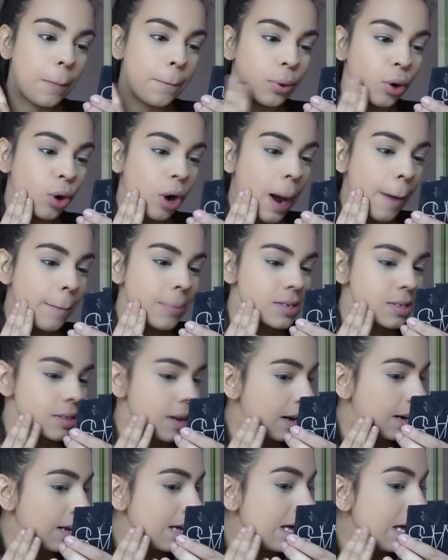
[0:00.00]
primer
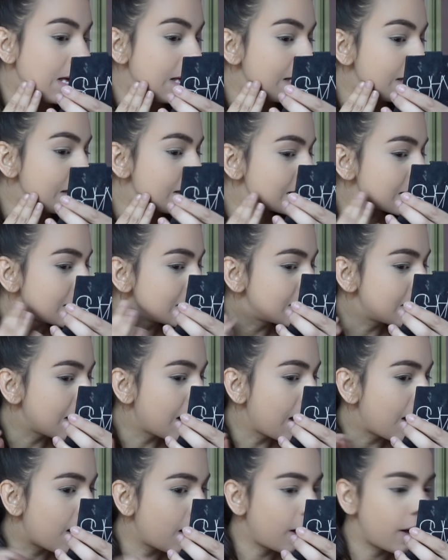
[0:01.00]
side is a
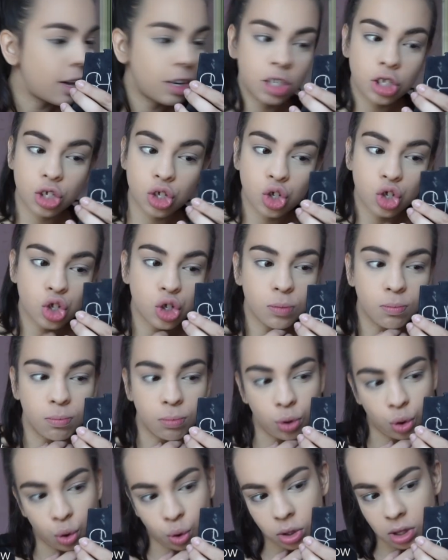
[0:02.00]
tad
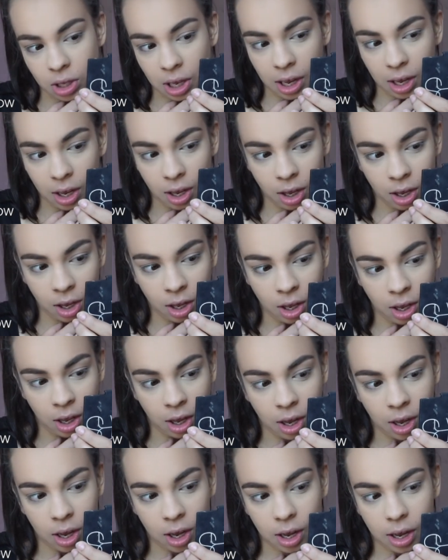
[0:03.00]
smoother.
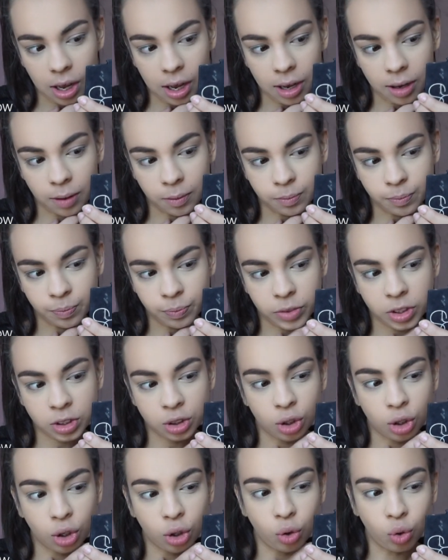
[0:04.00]
There's
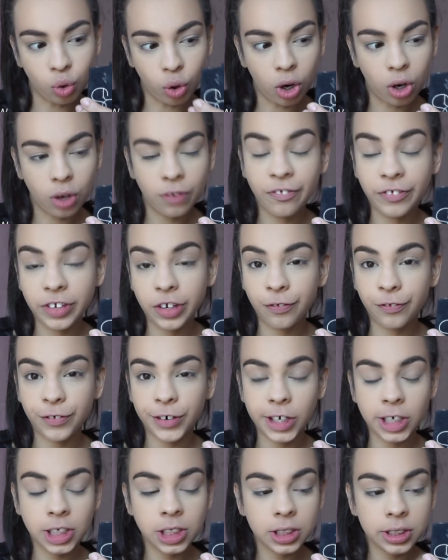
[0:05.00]
not a lot of
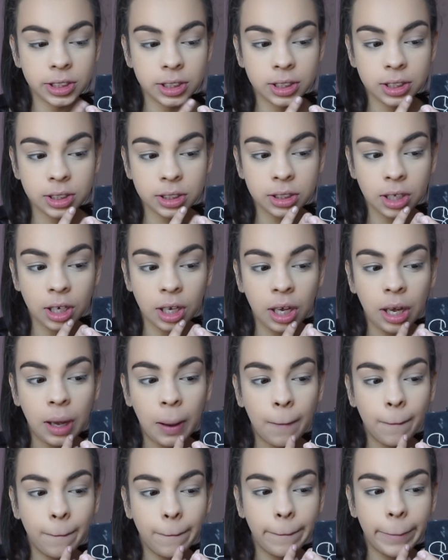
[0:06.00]
difference,
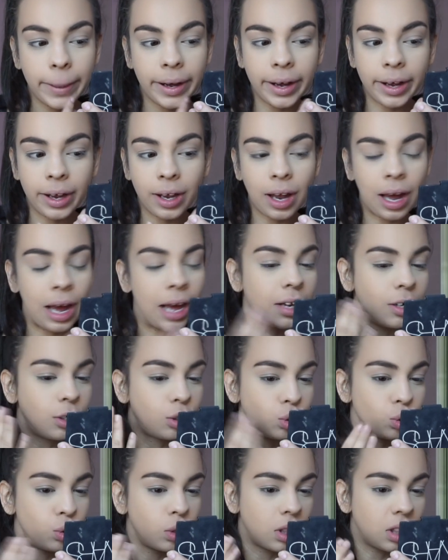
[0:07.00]
but I
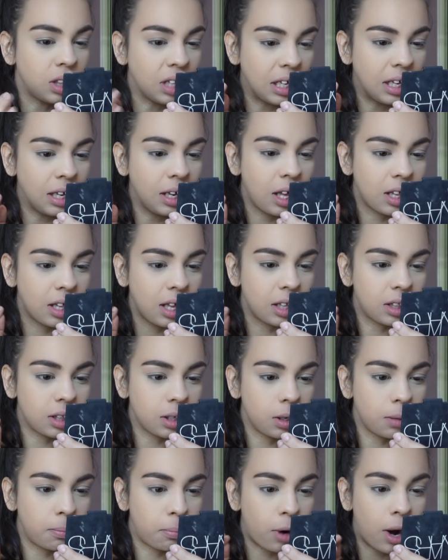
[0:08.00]
do think that
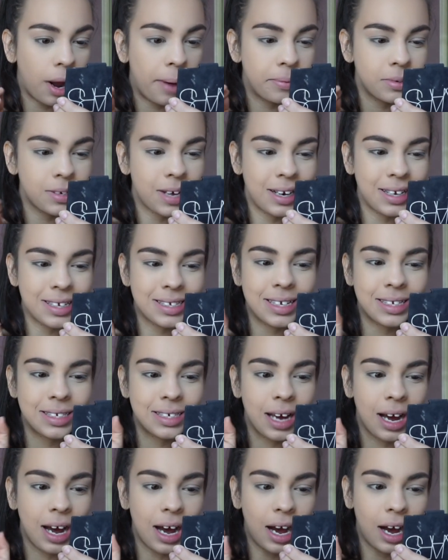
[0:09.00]
the primer side is a
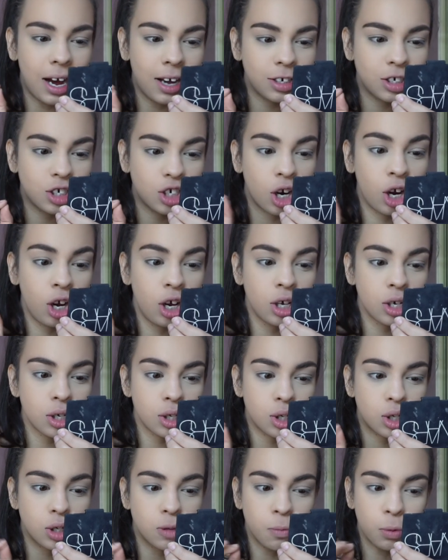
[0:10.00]
touch
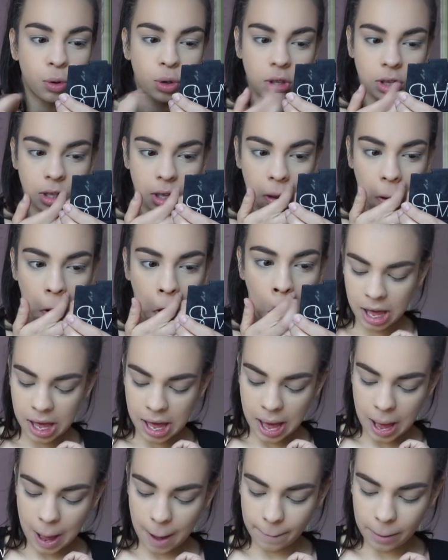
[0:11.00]
smoother.
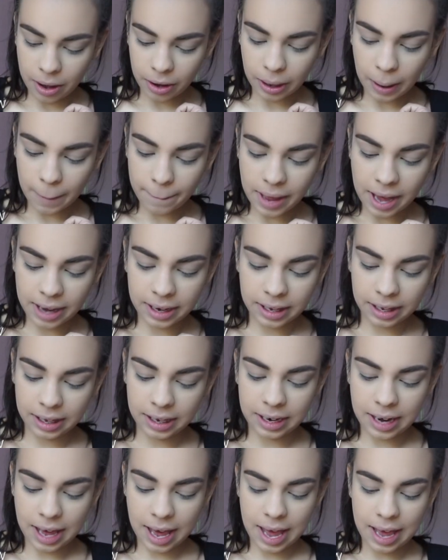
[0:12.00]
I'll come back
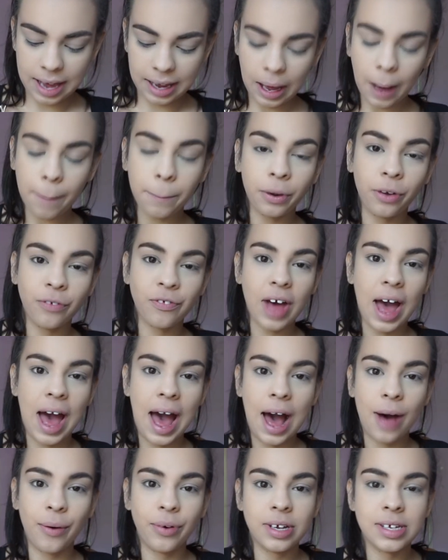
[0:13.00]
in a couple of
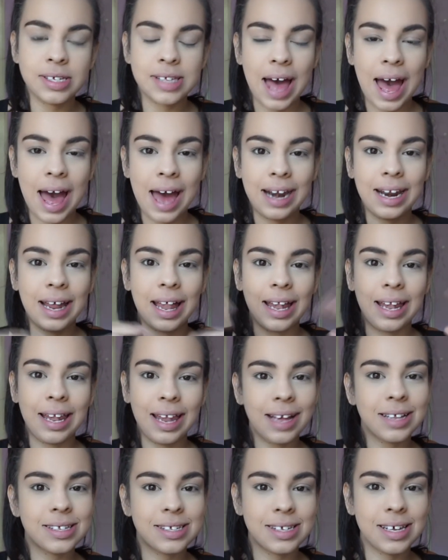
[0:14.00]
hours and
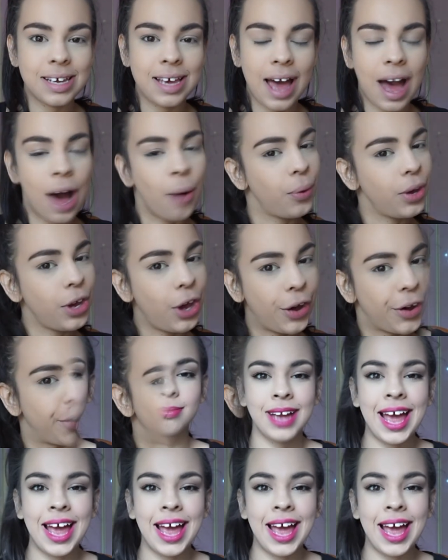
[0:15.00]
let's see how we go.